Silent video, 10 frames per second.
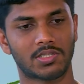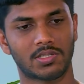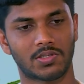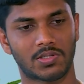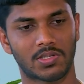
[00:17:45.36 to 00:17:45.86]

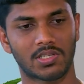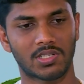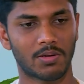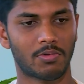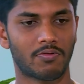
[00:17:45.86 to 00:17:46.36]

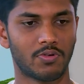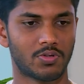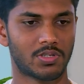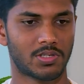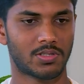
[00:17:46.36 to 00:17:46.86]
such number of
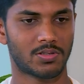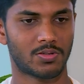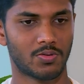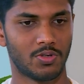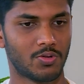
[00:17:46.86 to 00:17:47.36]
users
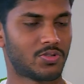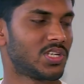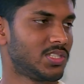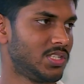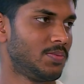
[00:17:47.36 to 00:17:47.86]
to use
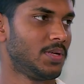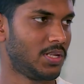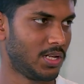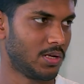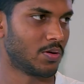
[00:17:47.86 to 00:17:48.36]

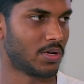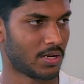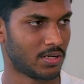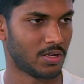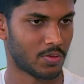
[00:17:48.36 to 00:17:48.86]
ChatGPT
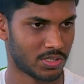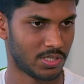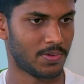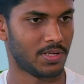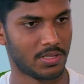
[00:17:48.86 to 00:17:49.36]
and
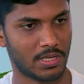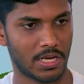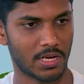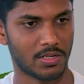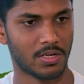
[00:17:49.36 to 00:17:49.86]
LinguaGPT,
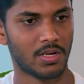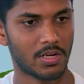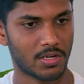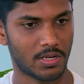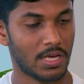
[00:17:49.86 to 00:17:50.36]
the
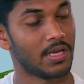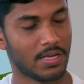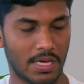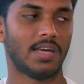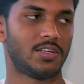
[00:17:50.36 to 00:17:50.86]

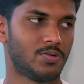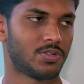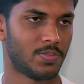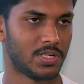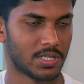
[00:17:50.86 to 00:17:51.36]
AI
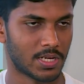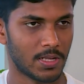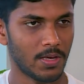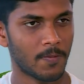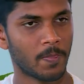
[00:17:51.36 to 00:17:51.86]
tools
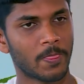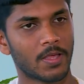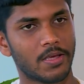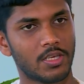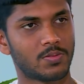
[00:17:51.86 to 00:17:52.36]
basically,
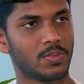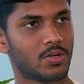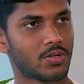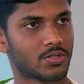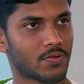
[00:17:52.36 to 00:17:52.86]
is
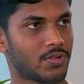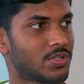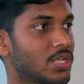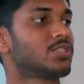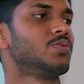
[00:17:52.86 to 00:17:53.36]
because of the
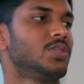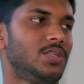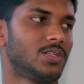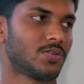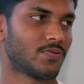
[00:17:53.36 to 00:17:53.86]

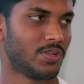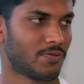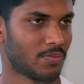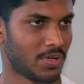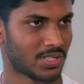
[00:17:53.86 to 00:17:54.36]
trustworthiness of the
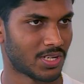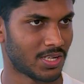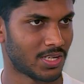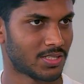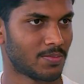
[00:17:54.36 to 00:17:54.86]
information,
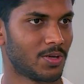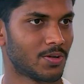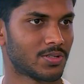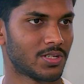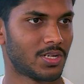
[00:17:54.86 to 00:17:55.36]
I guess.
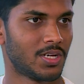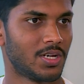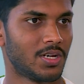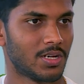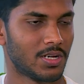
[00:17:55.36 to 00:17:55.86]
Because
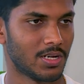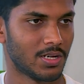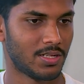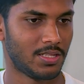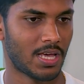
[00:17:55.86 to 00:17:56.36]

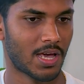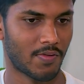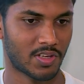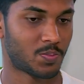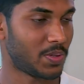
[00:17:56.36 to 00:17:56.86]
they
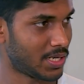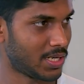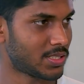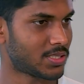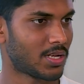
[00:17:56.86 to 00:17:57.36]
have
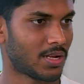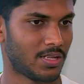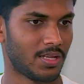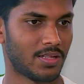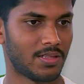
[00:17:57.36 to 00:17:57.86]
experience
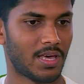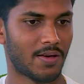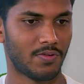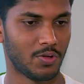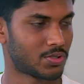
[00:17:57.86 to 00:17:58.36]
and they
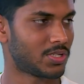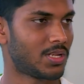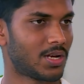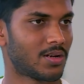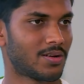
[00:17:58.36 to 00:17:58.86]
have used
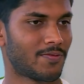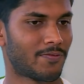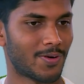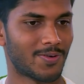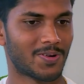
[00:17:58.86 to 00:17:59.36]
it
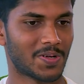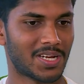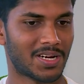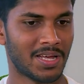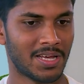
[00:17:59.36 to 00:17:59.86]
and found out
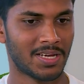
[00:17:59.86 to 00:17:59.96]
that